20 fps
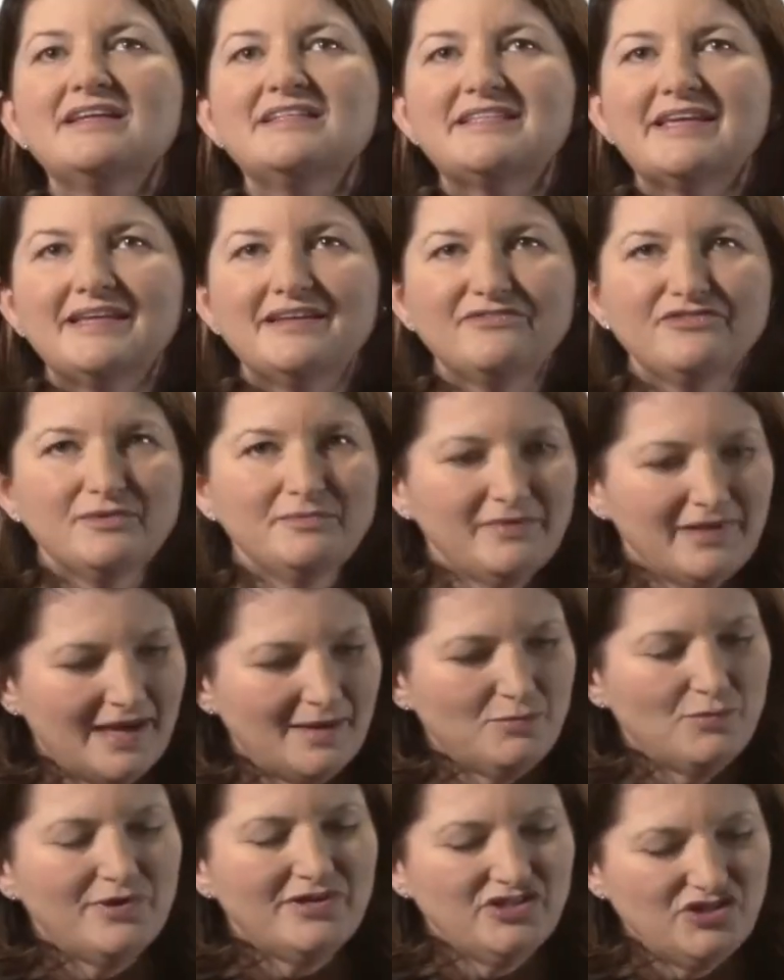Data from
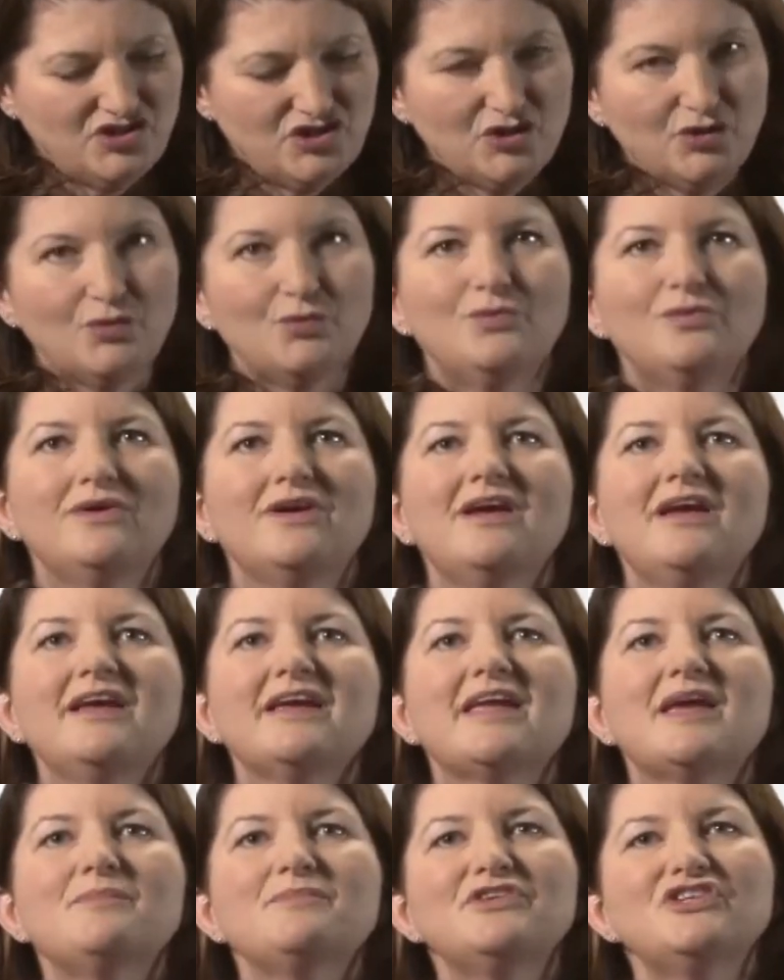LabQuest 2
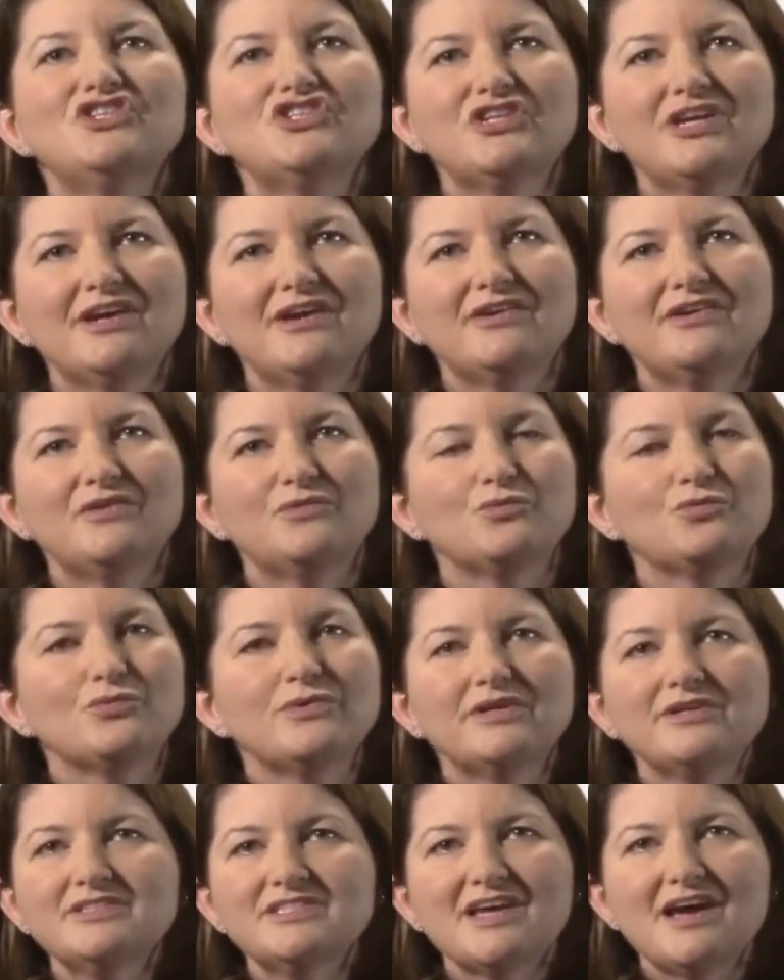can be shared in
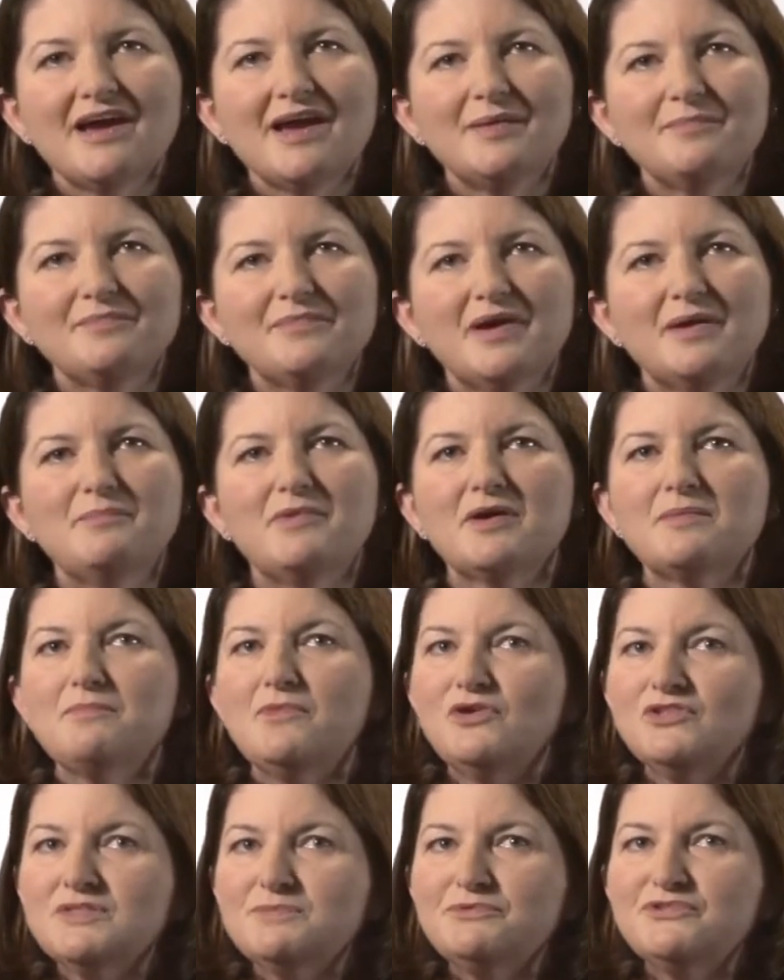real time among
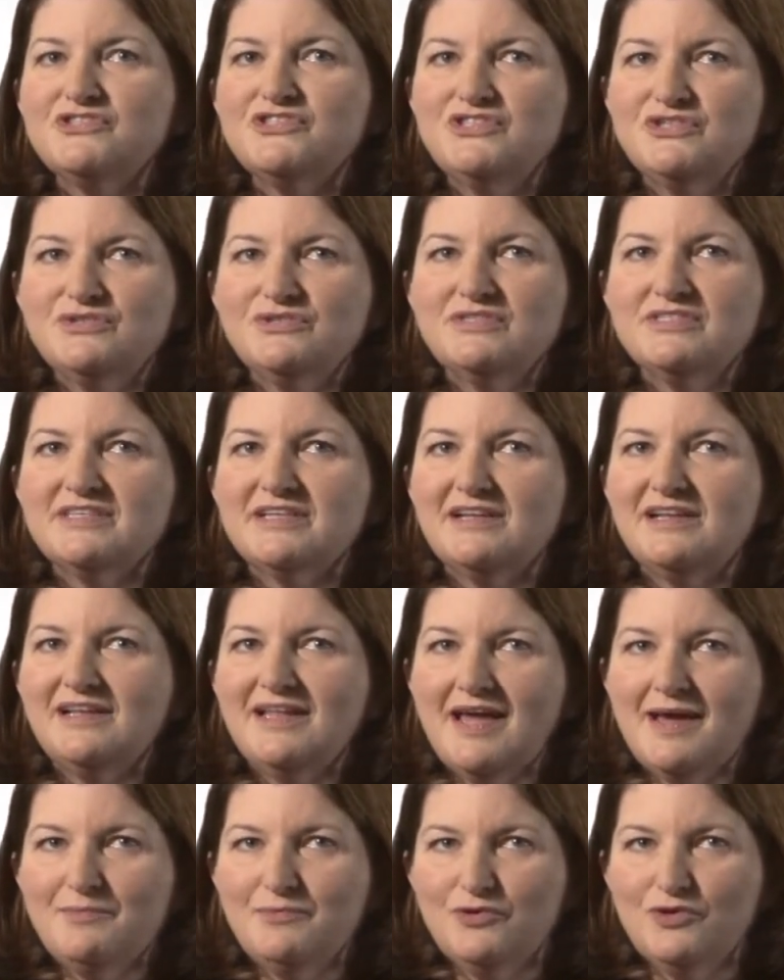multiple students in a
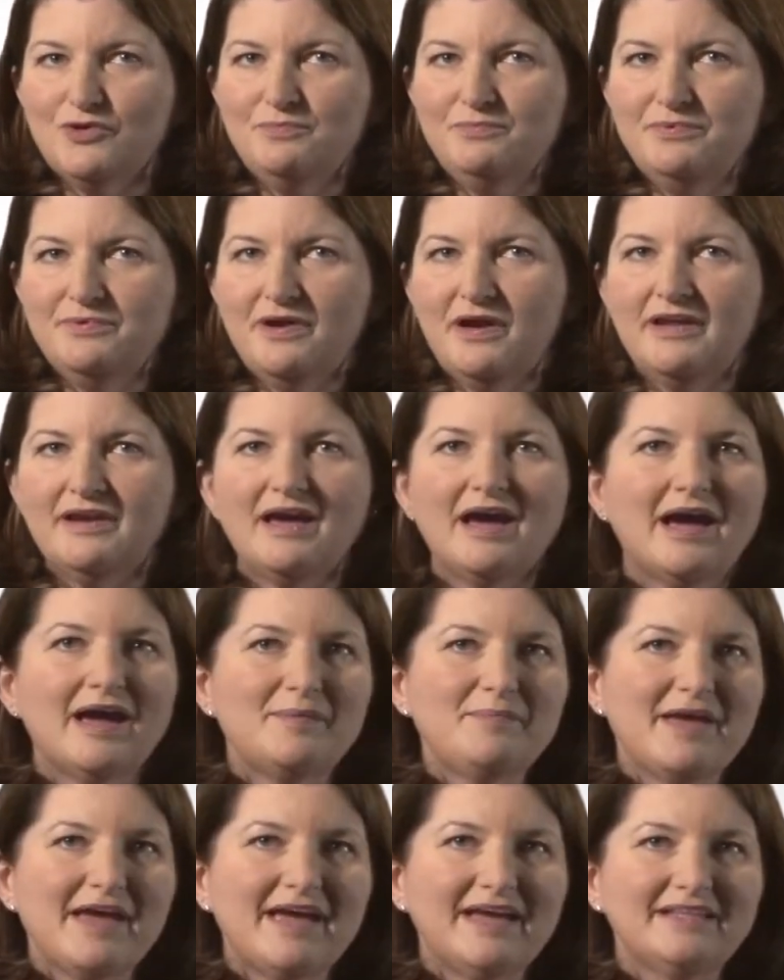lab group on
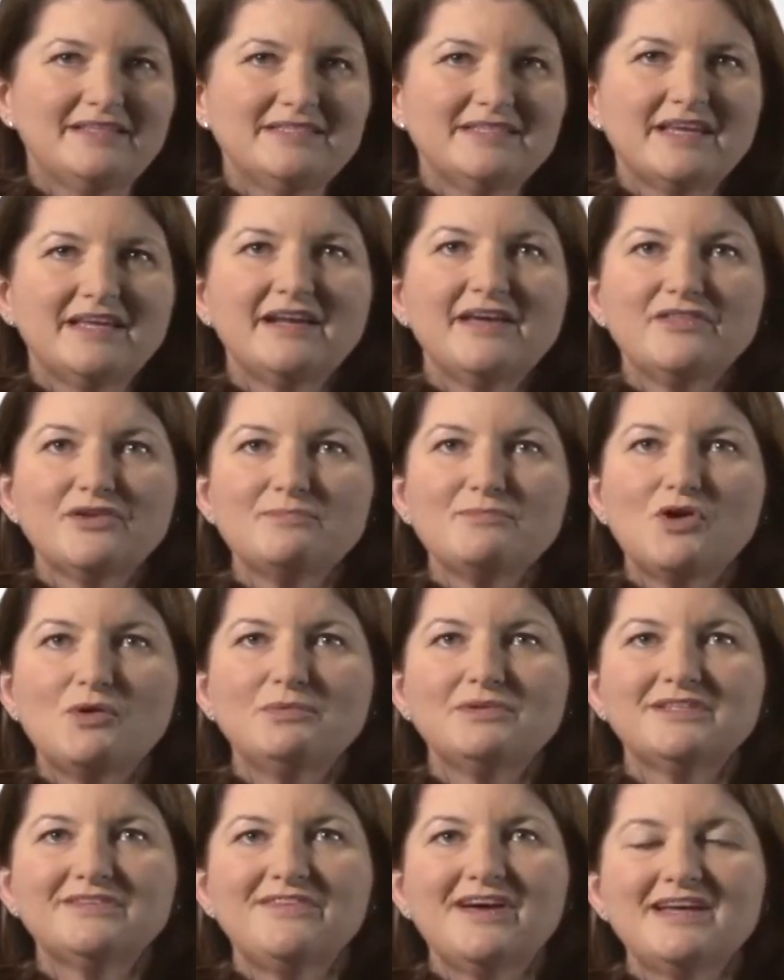iPads and other
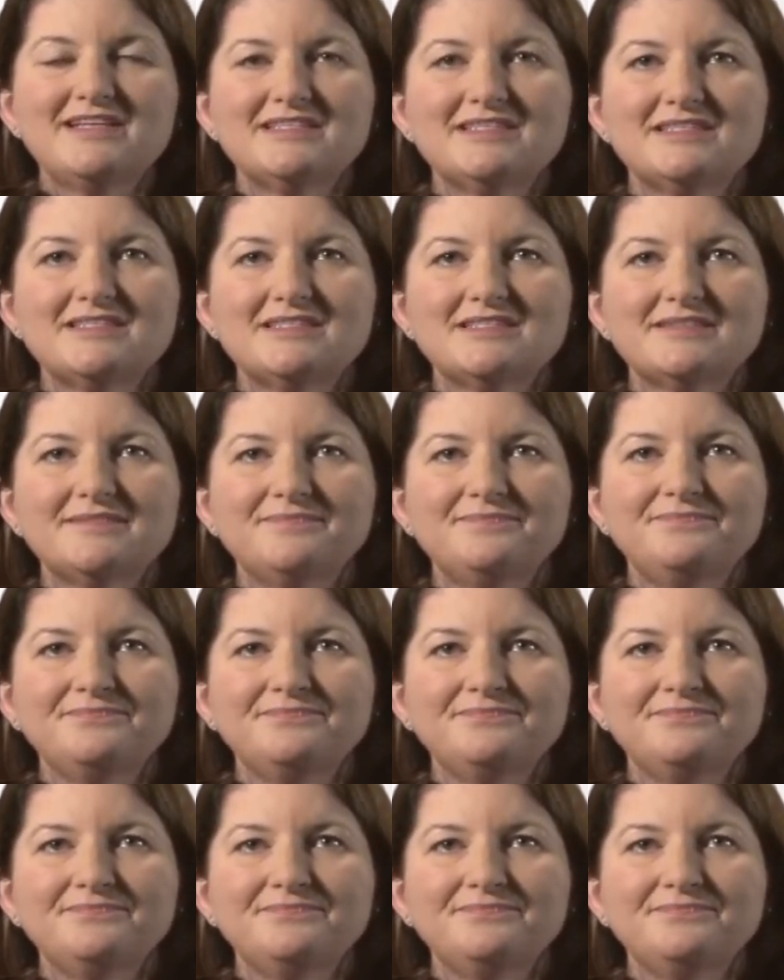mobile devices.